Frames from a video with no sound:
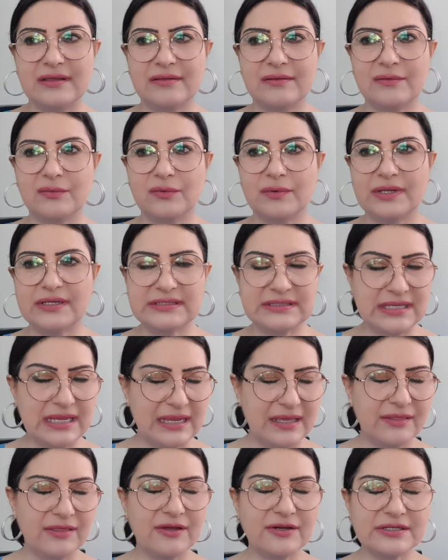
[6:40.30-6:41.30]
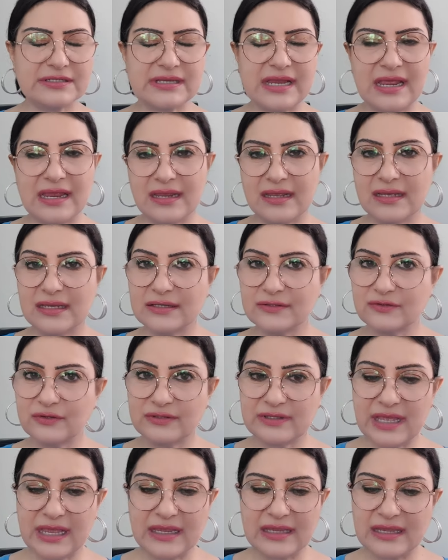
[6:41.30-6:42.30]
Wednesday and Thursday.
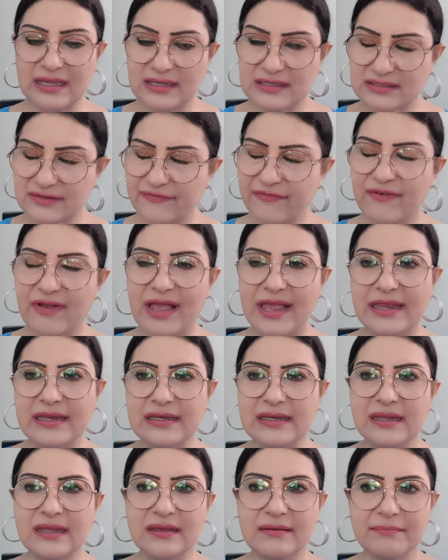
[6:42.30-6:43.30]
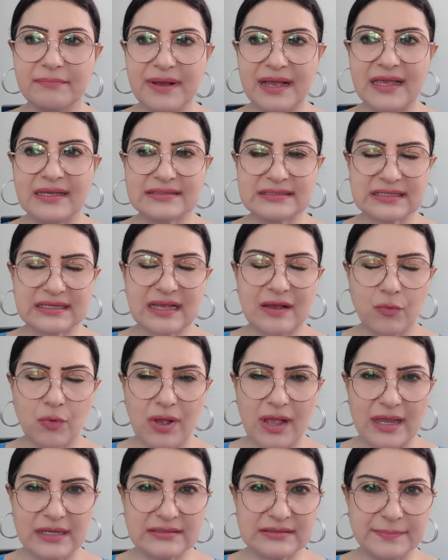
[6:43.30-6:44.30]
Today is fine, but it's
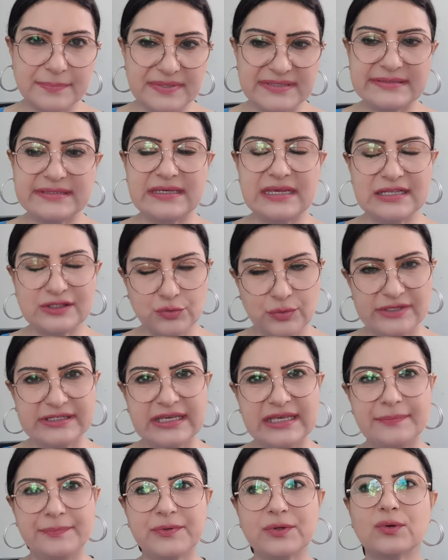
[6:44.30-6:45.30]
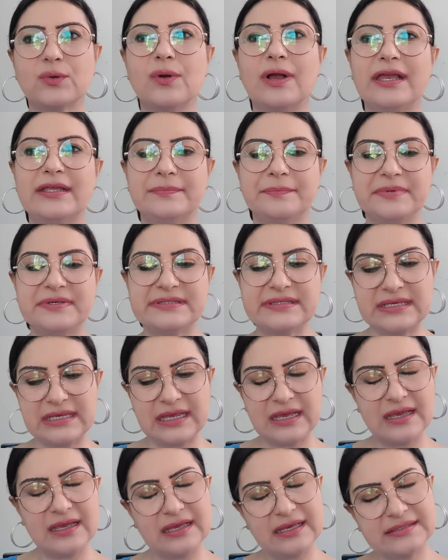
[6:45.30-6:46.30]
quite busy. It will keep you quite
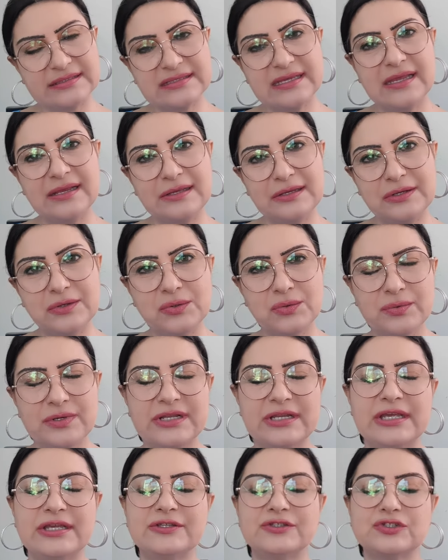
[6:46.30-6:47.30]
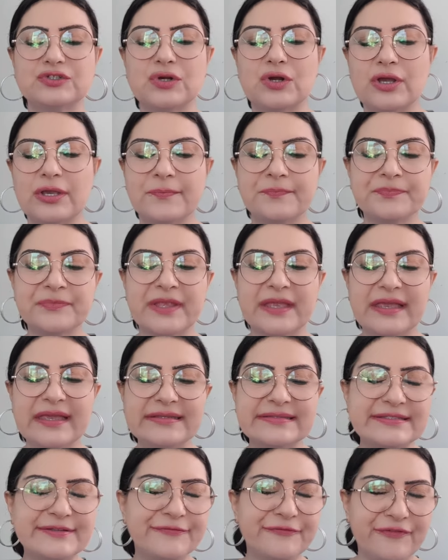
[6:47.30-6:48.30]
busy. Still, you will enjoy.
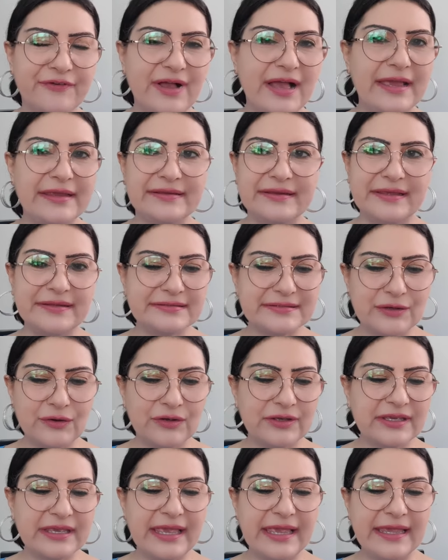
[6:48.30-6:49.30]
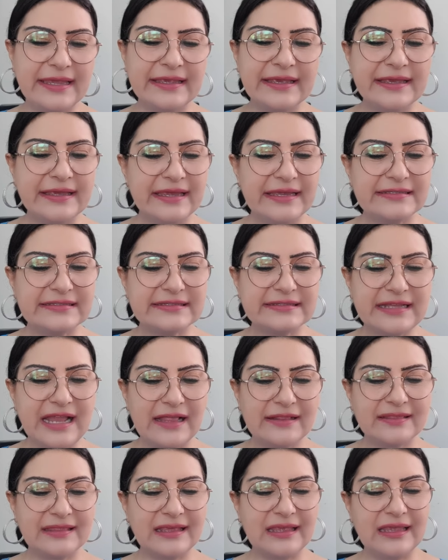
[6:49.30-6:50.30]
It's fine. It's okay. It's
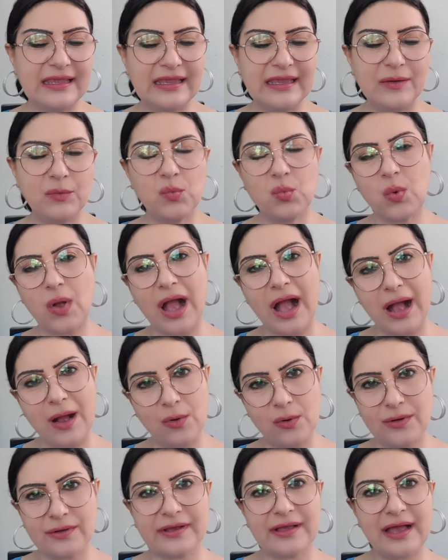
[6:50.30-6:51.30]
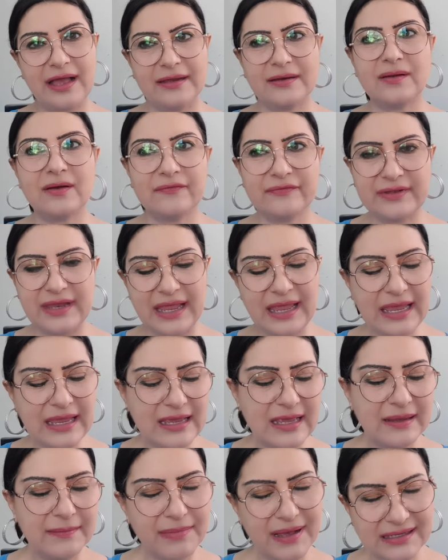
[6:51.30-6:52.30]
not a wow kind of
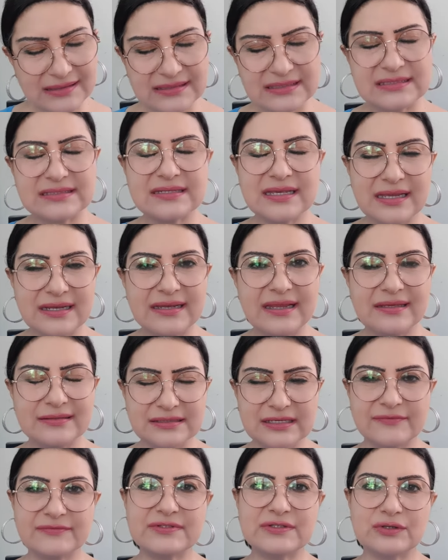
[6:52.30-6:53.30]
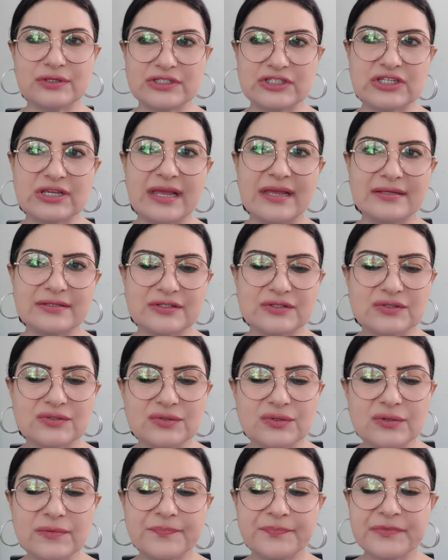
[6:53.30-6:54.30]
day, but still, it gives you a chance
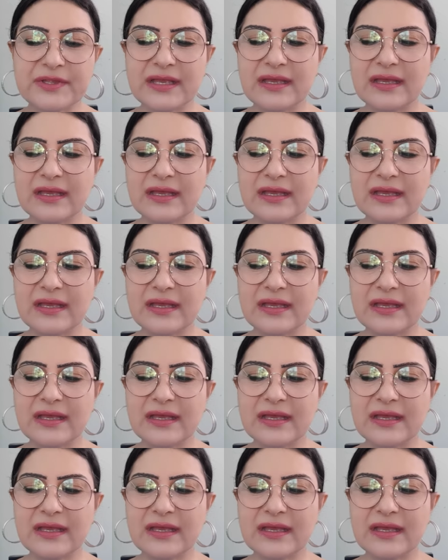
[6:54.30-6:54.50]
to